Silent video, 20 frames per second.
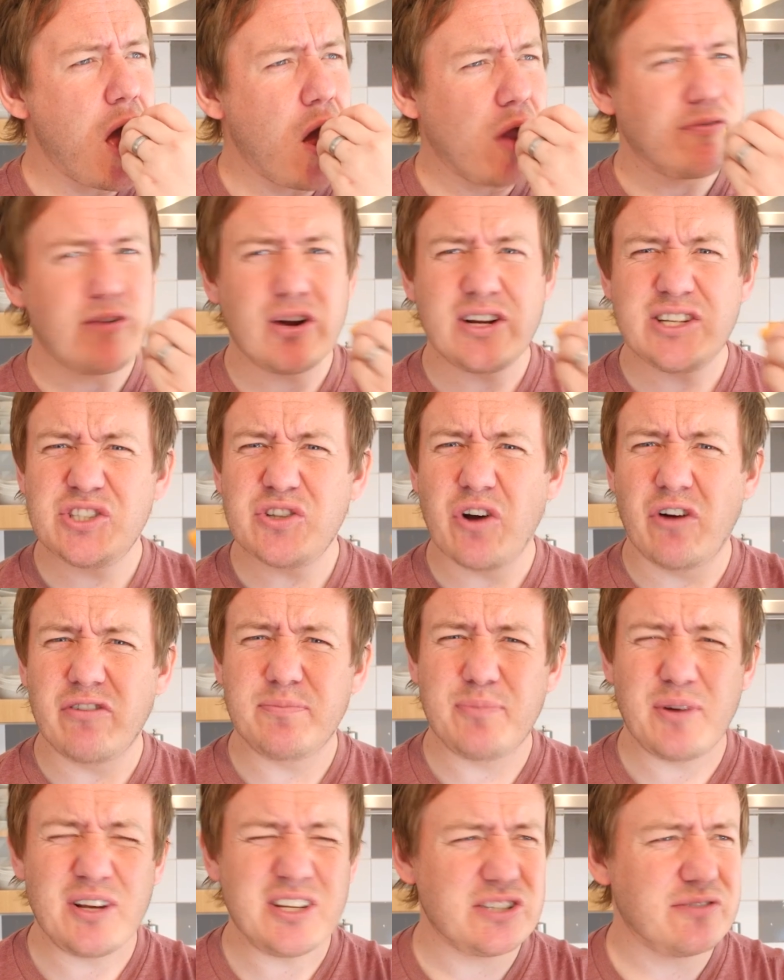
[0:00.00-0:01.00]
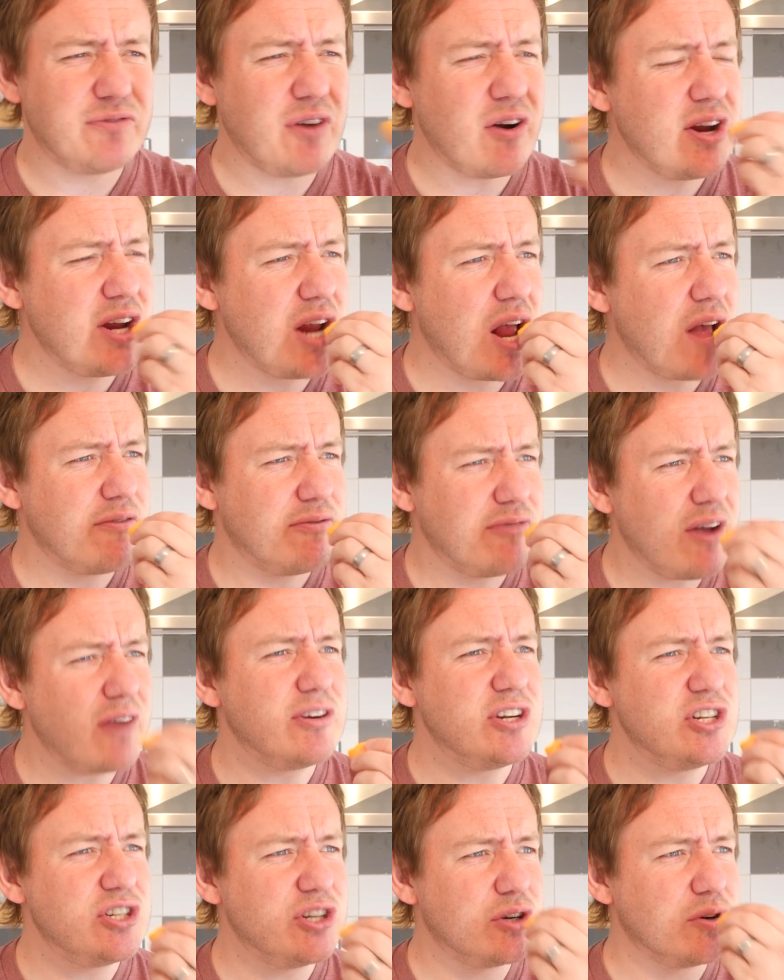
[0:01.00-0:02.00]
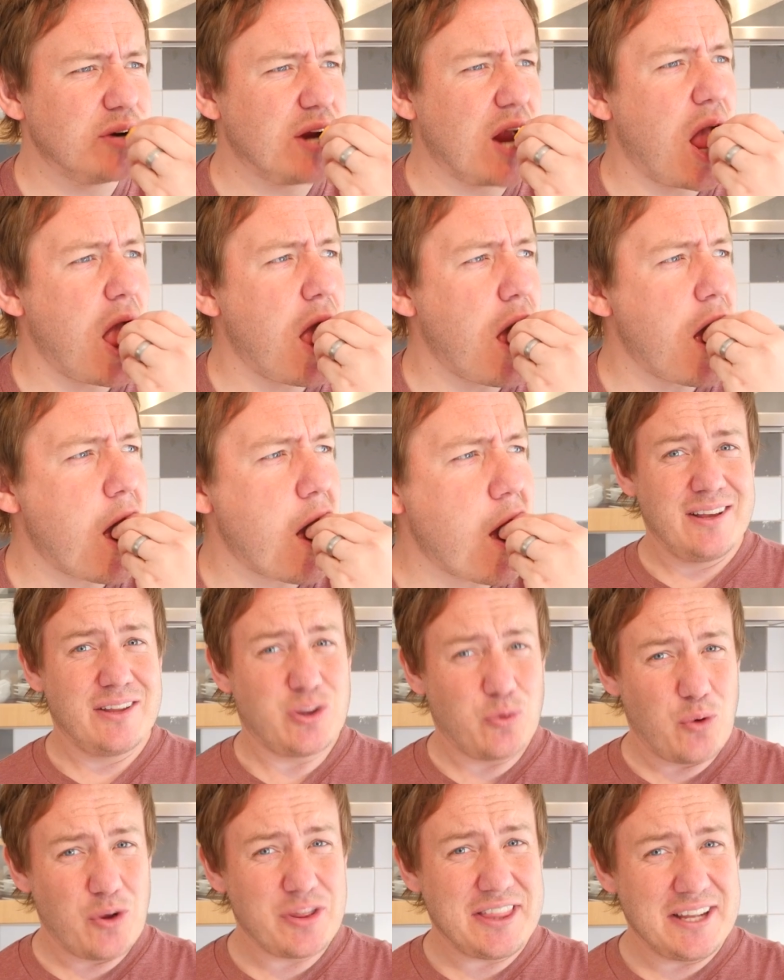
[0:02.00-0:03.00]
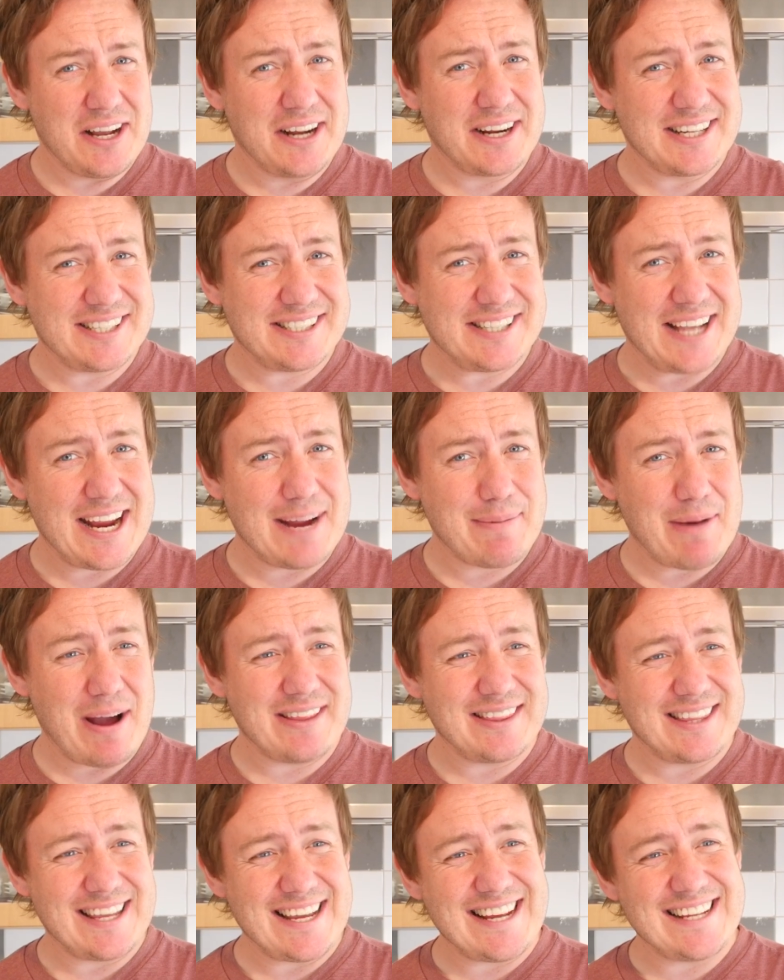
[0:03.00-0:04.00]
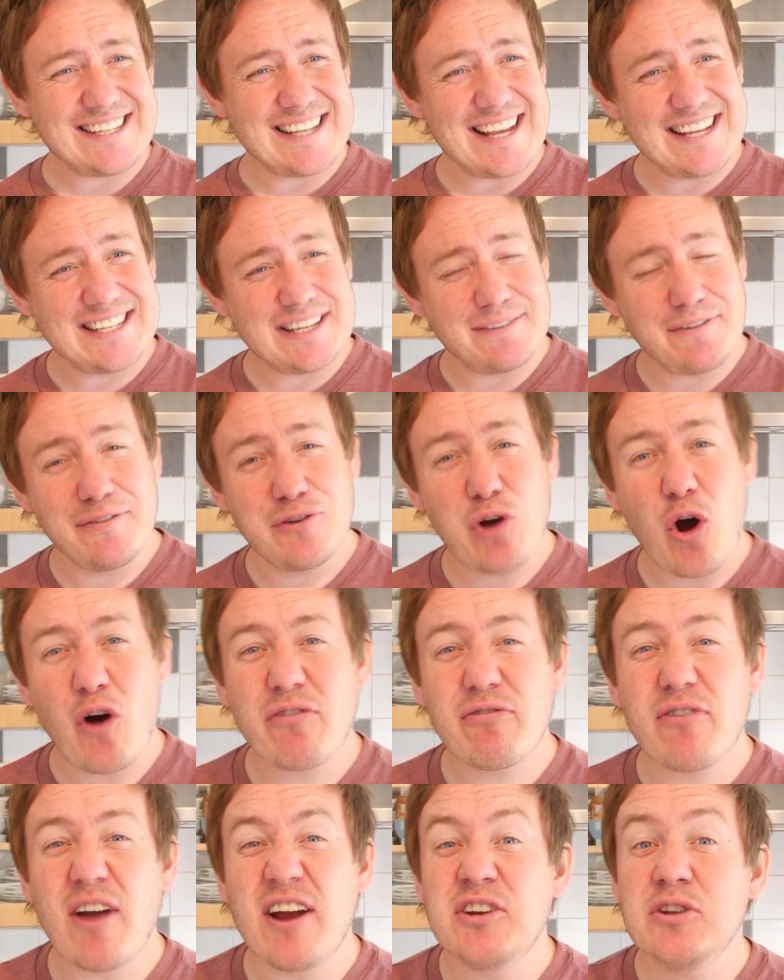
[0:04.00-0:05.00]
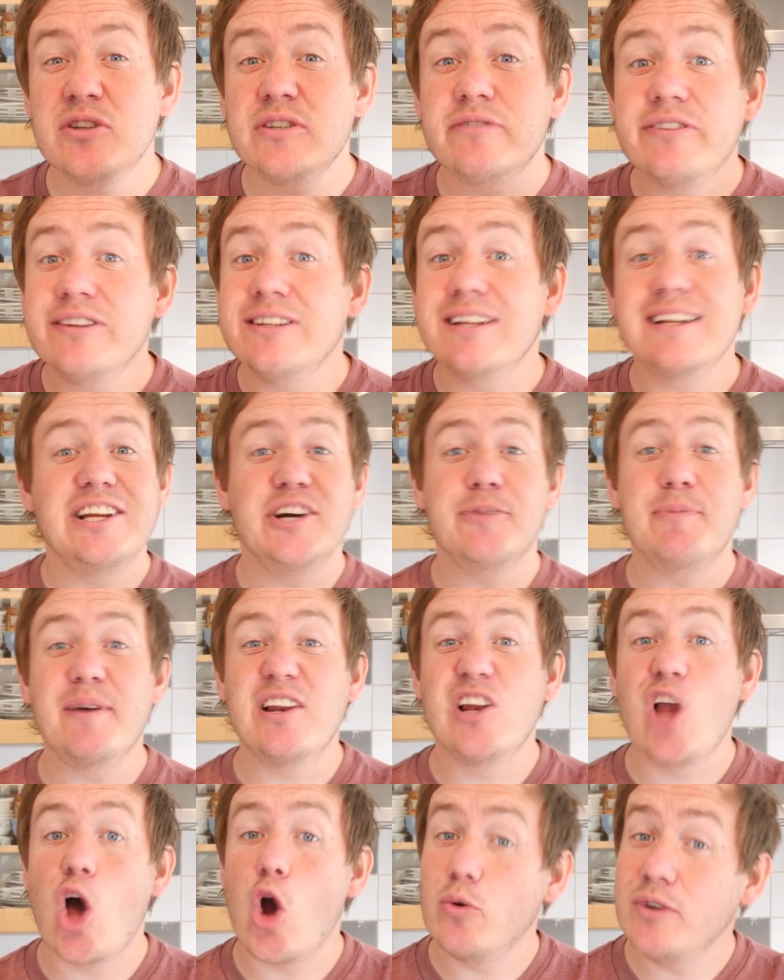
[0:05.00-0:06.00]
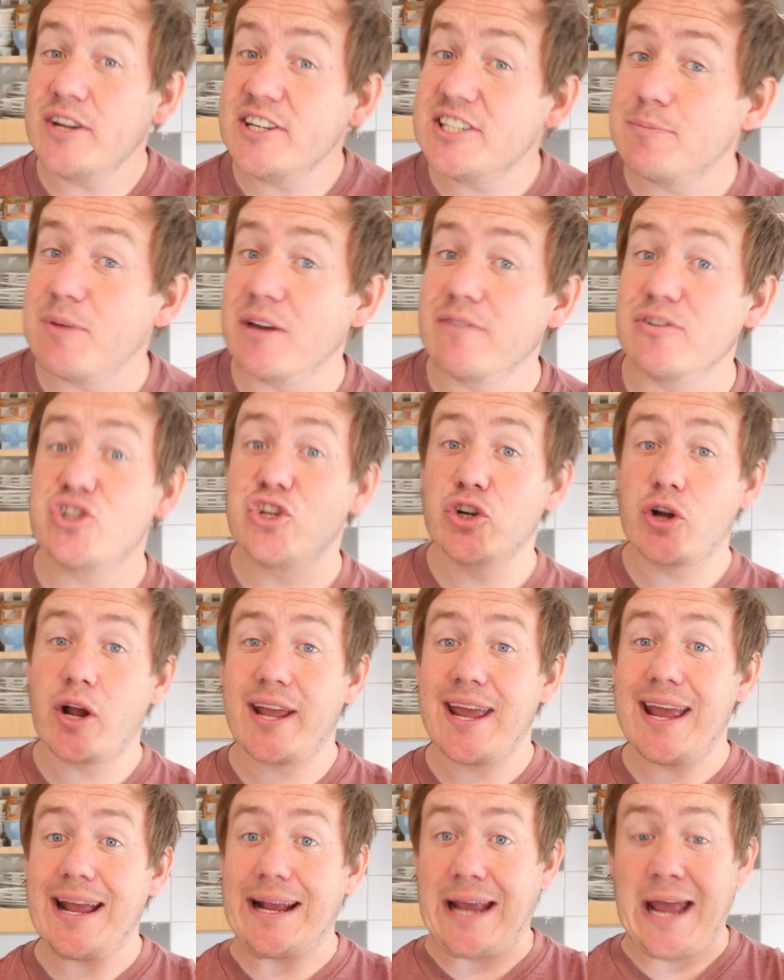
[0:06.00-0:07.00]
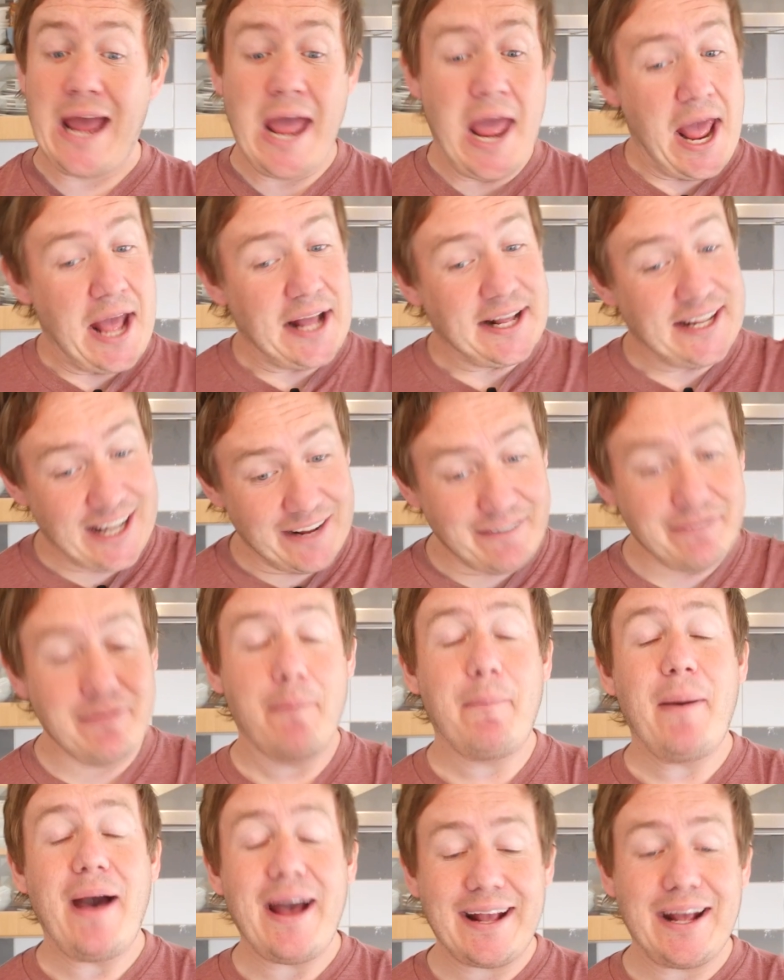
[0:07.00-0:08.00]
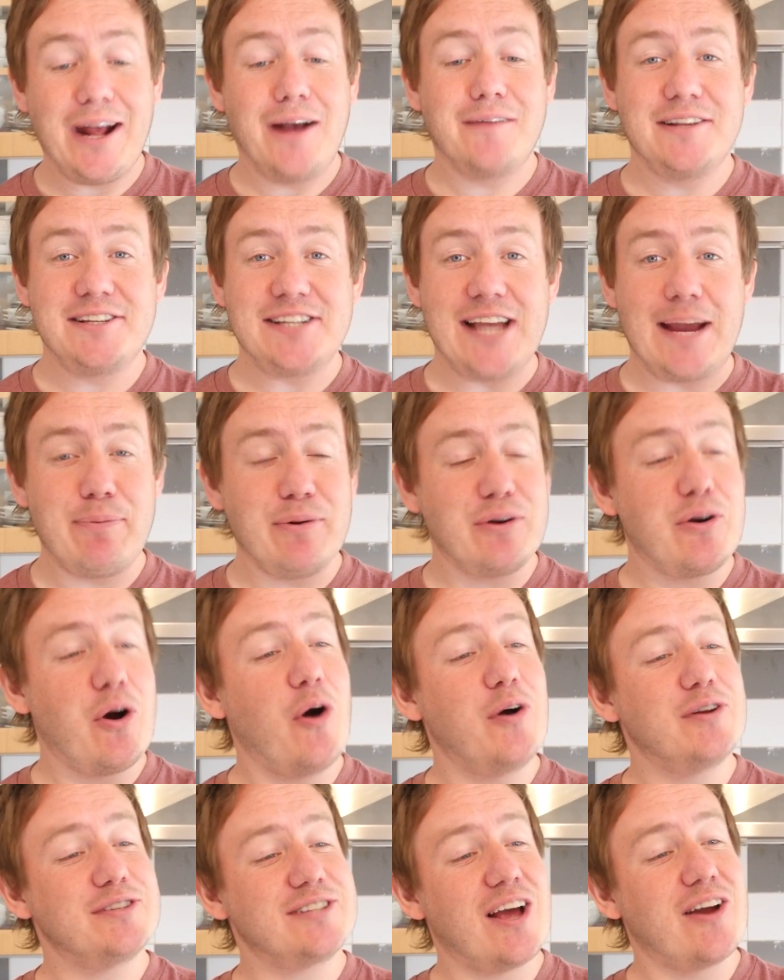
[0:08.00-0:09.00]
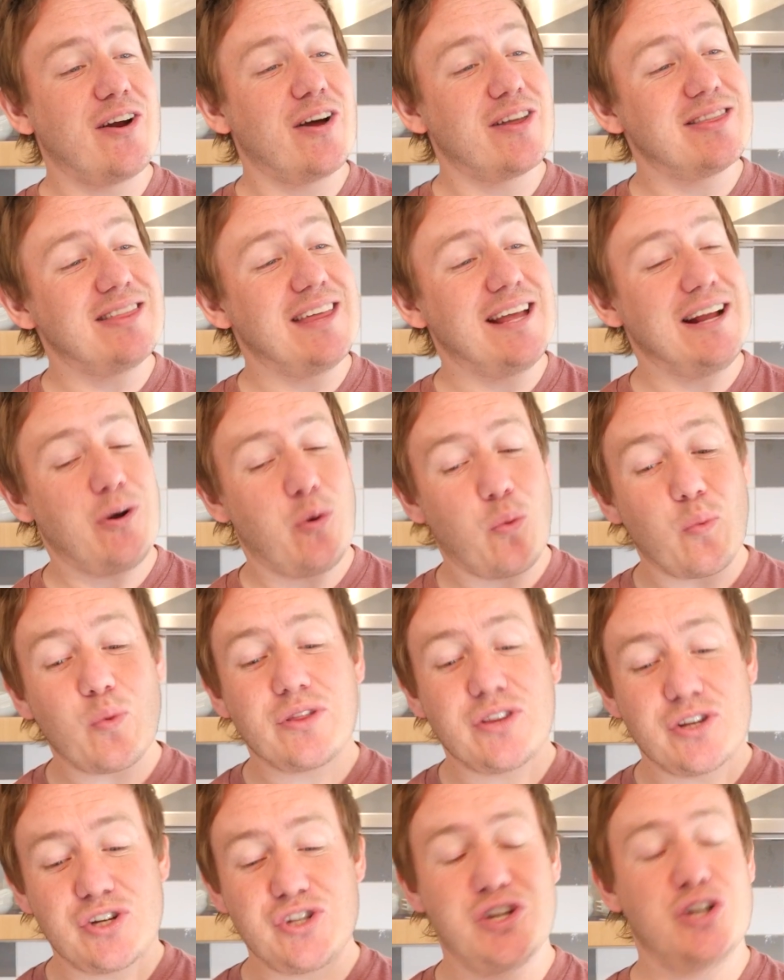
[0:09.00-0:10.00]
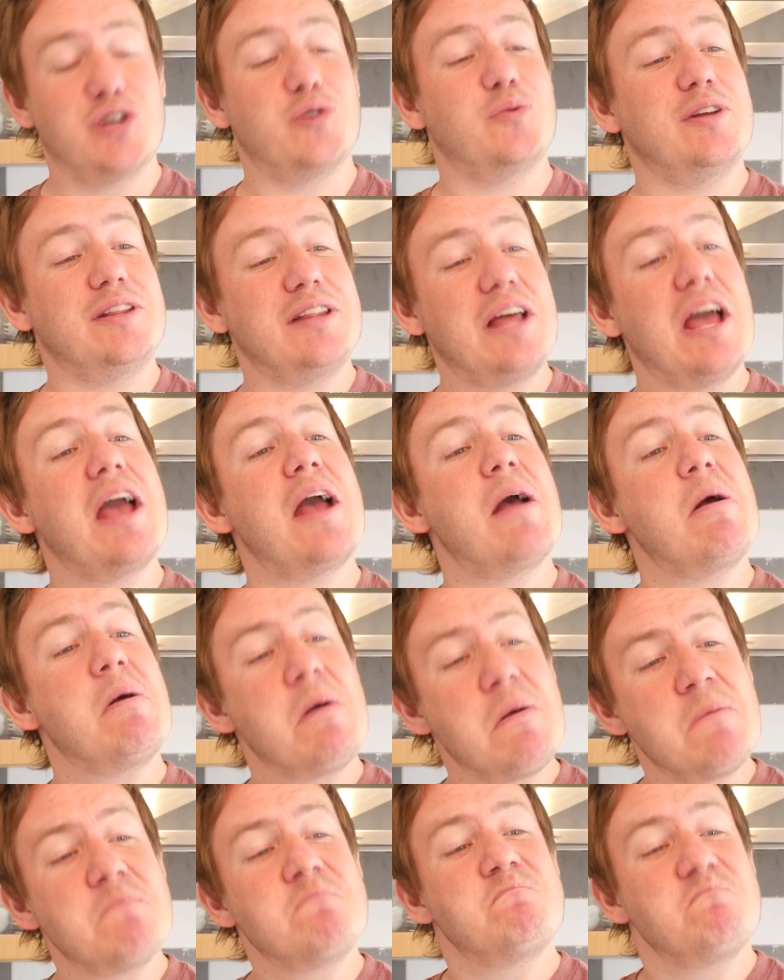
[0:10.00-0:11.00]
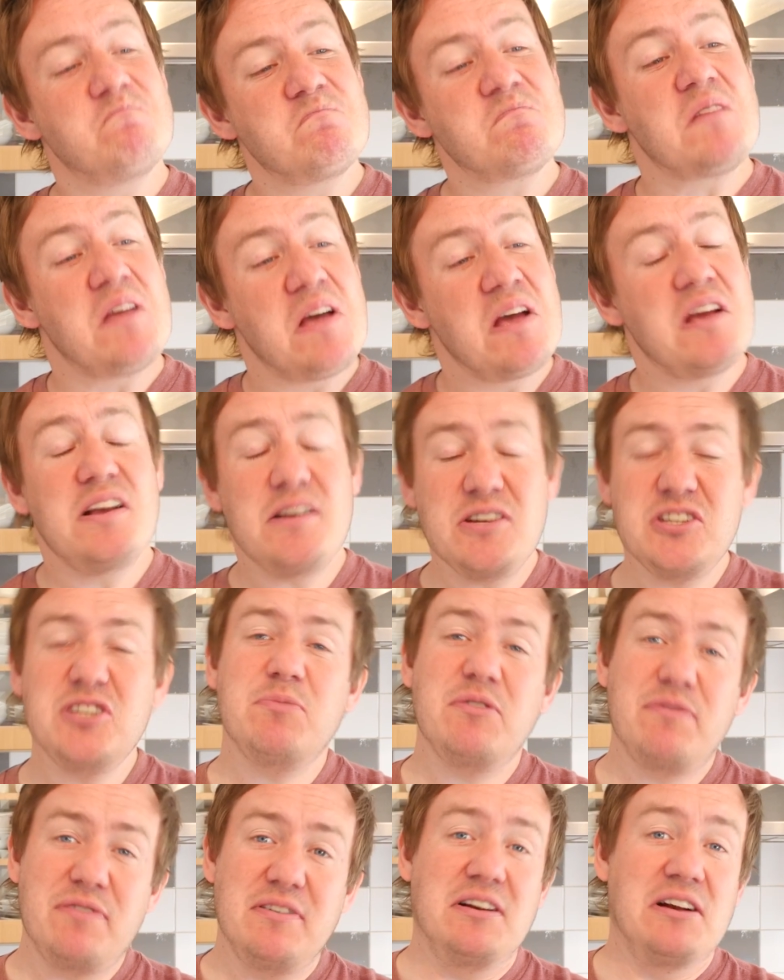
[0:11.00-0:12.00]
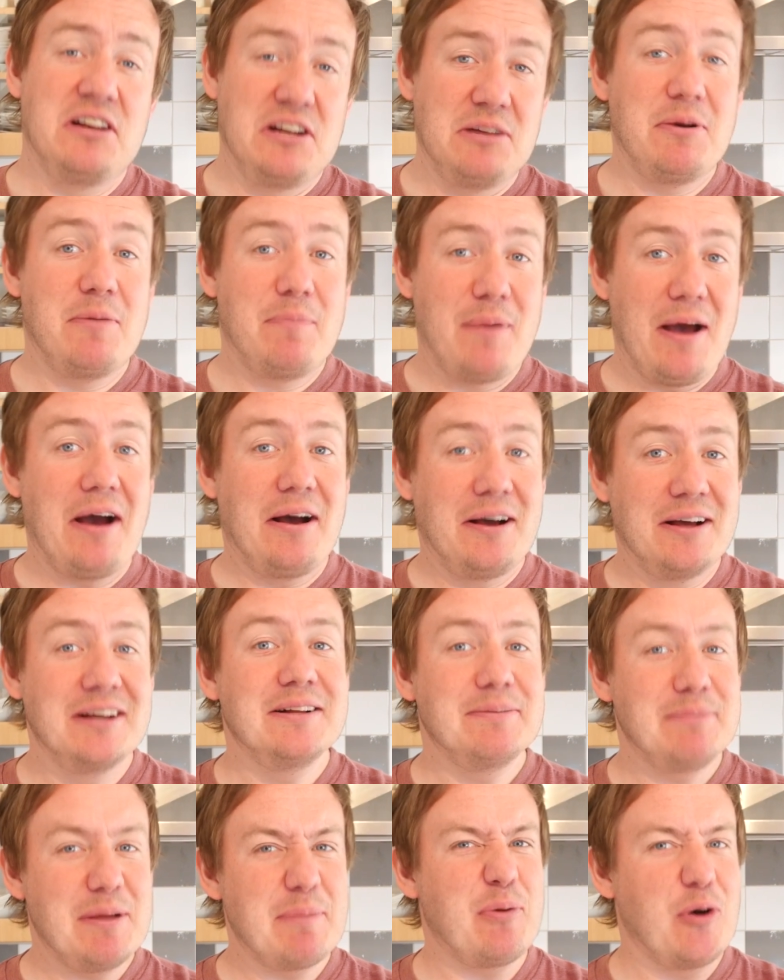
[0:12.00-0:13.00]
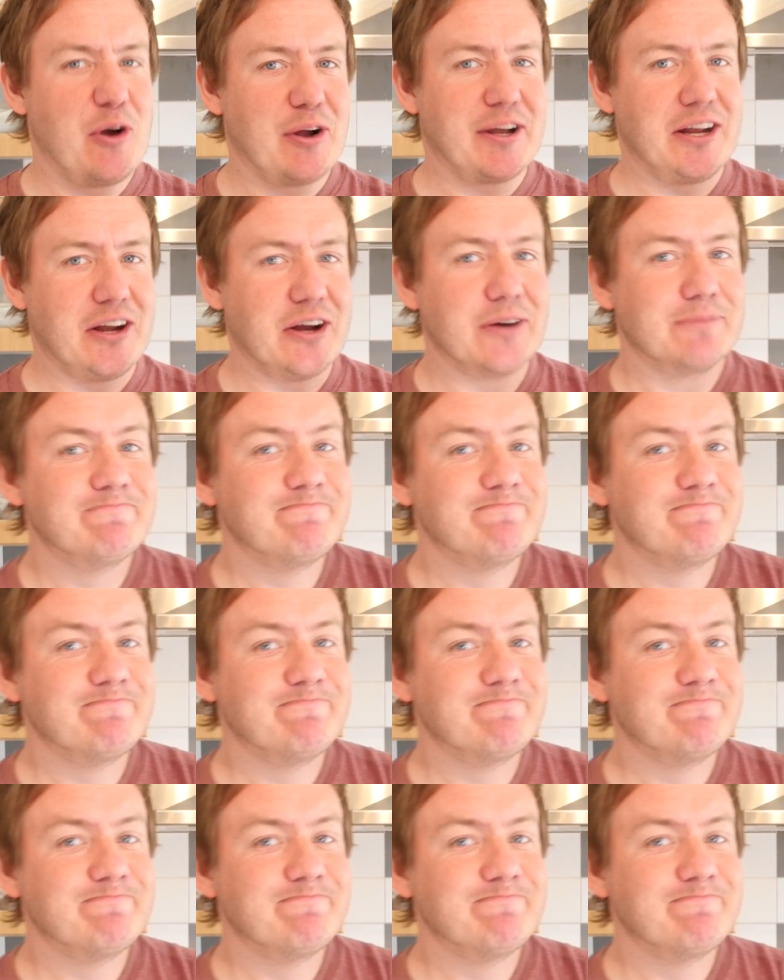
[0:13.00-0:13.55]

very soft, but it's very, very sugary. The one thing I'm gonna say about these is if you've got a friend who's feeling a little bit low, needs a bit of a sugar kick, give them a packet of these apricots, and I think with the sugar in there, you should be feeling a little bit better, a bit perkier.